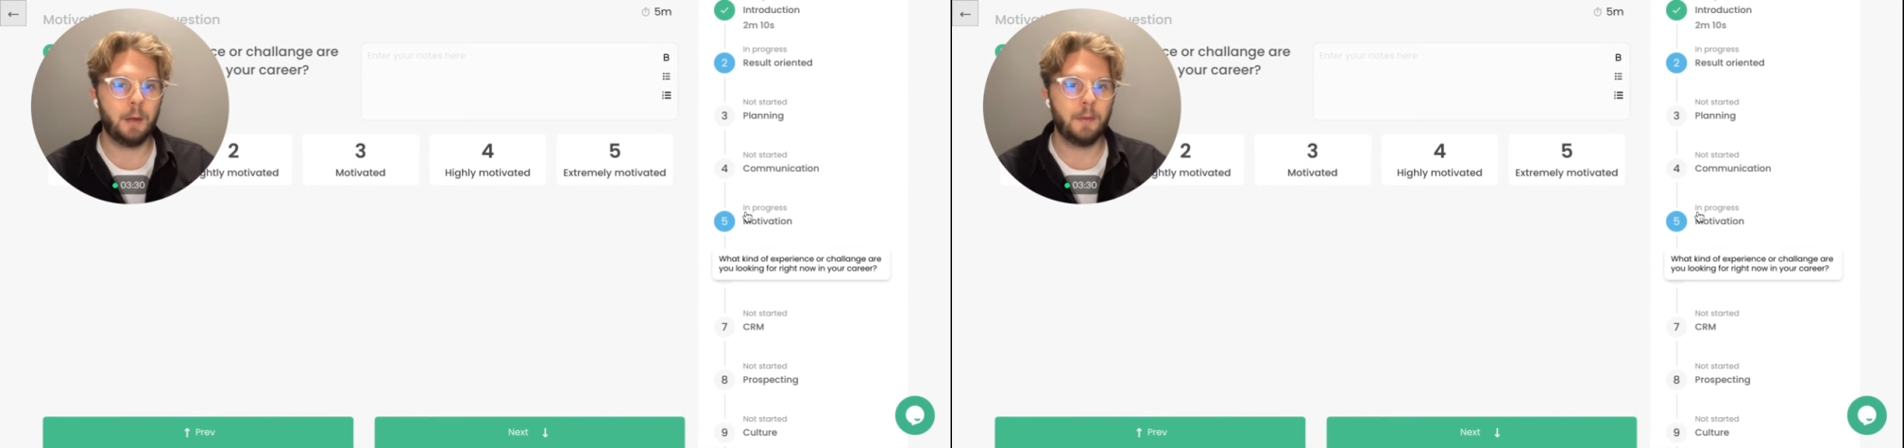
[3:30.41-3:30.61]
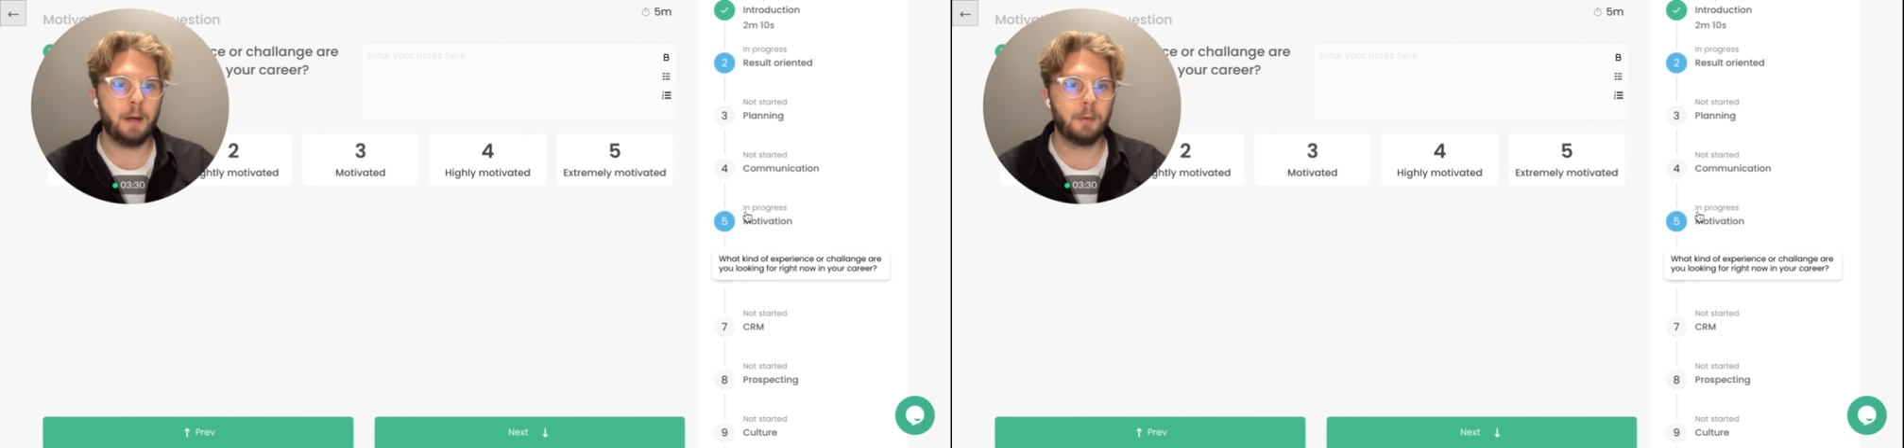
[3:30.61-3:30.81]

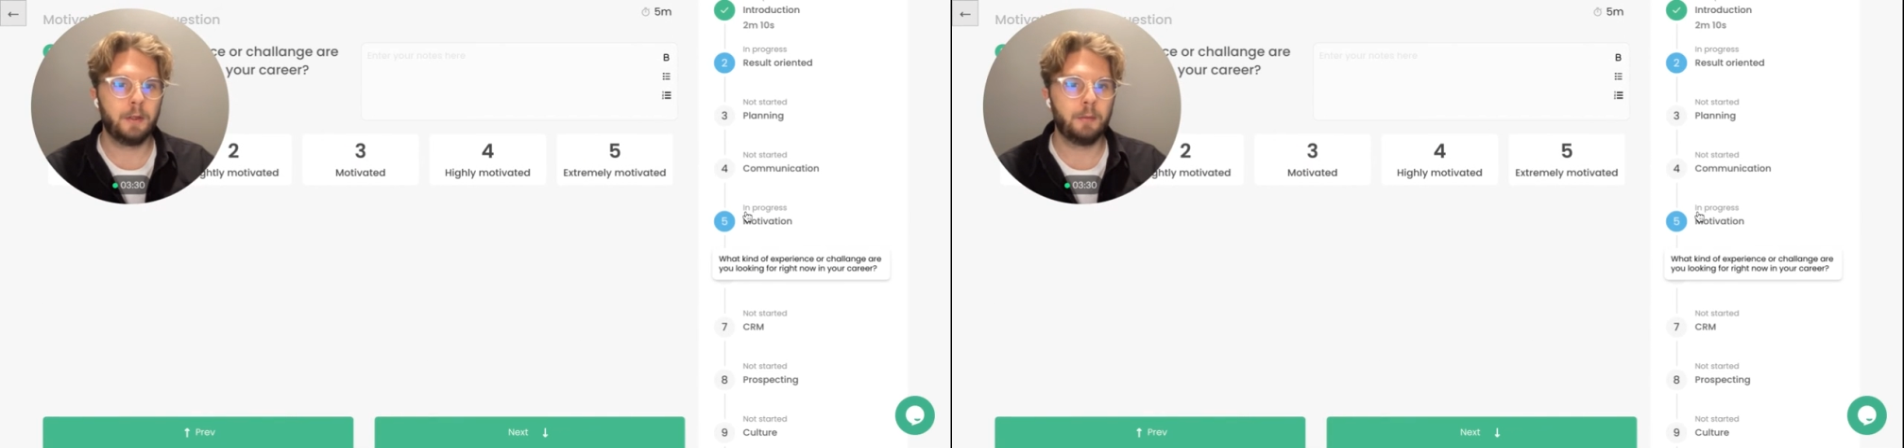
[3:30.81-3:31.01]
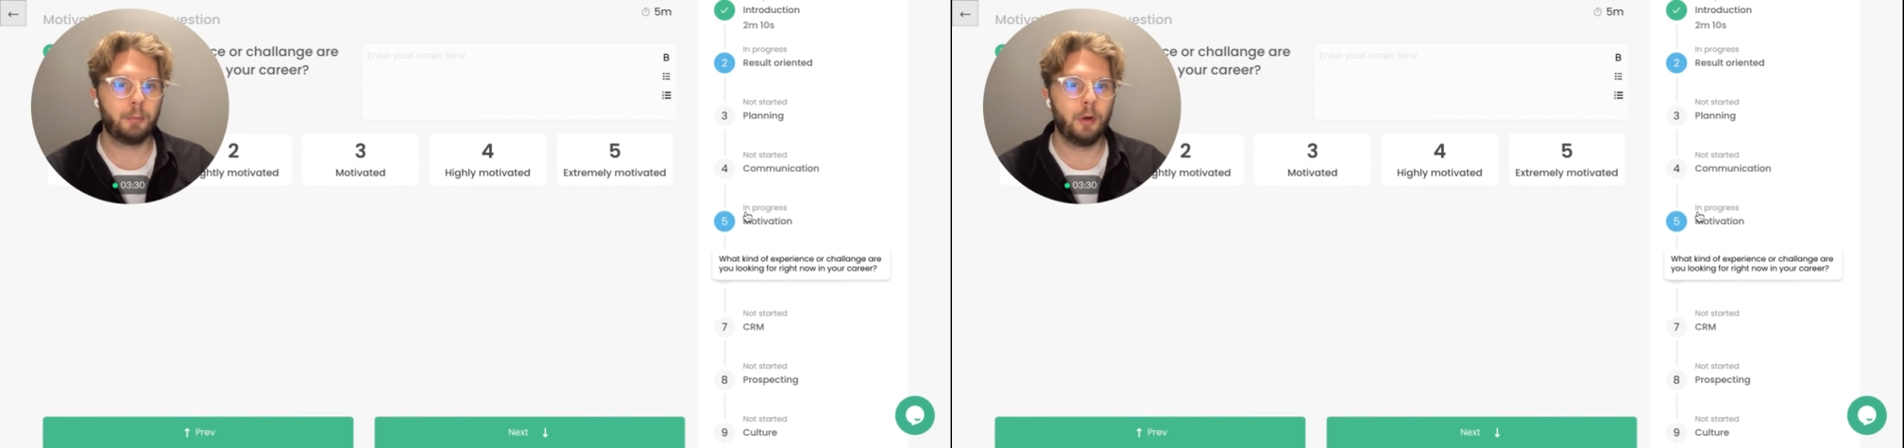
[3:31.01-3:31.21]
now that
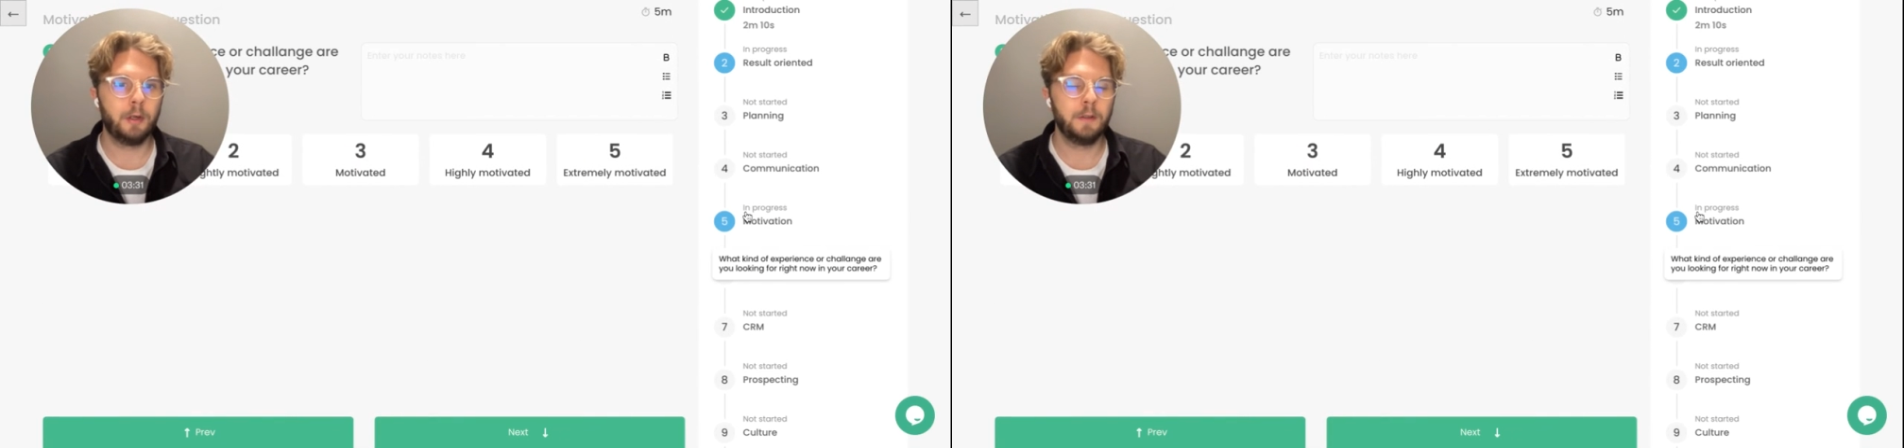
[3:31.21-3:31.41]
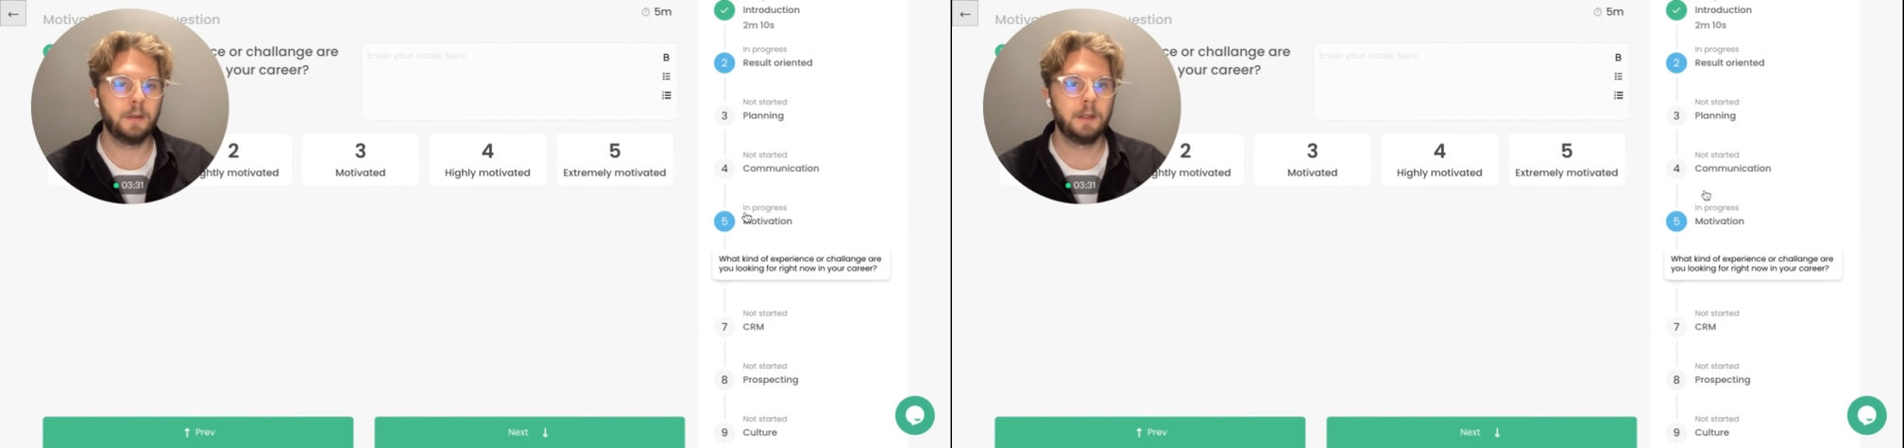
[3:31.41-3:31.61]
one is in
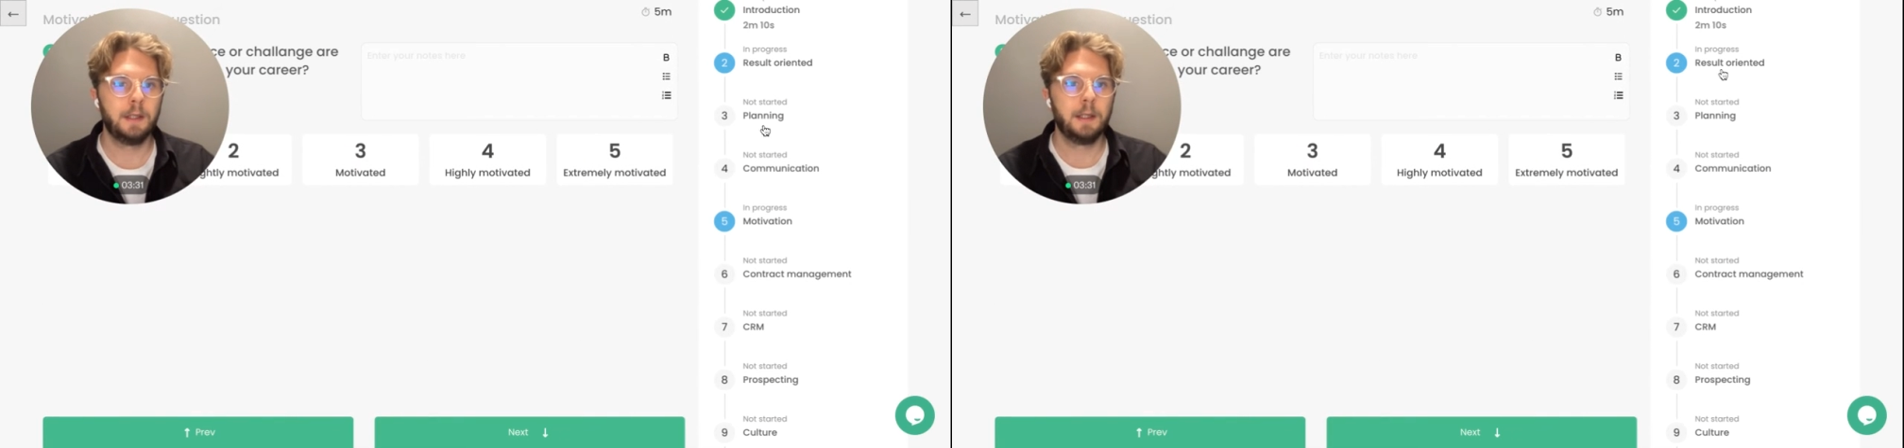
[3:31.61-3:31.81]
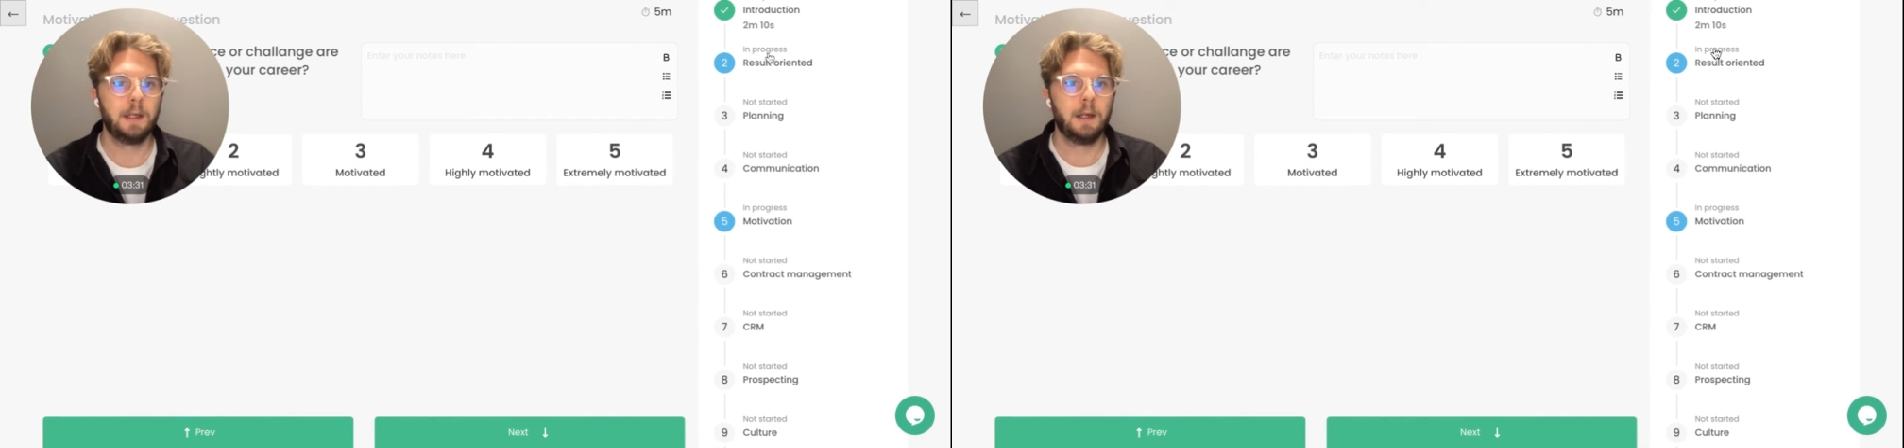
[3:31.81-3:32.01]
progress.